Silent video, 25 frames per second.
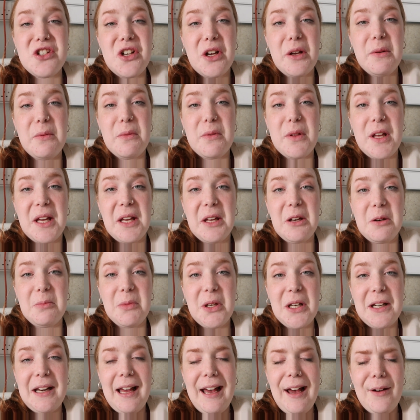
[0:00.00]
Don't think
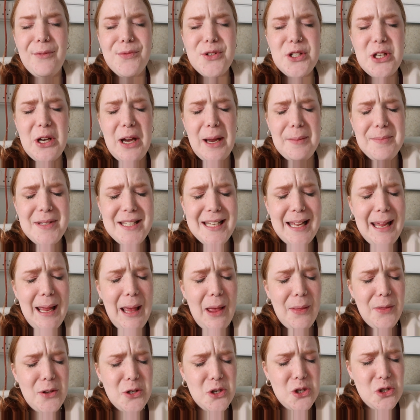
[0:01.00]
I'm gonna have time to
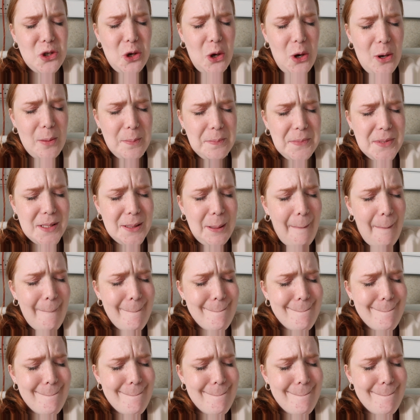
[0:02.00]
hit the shops,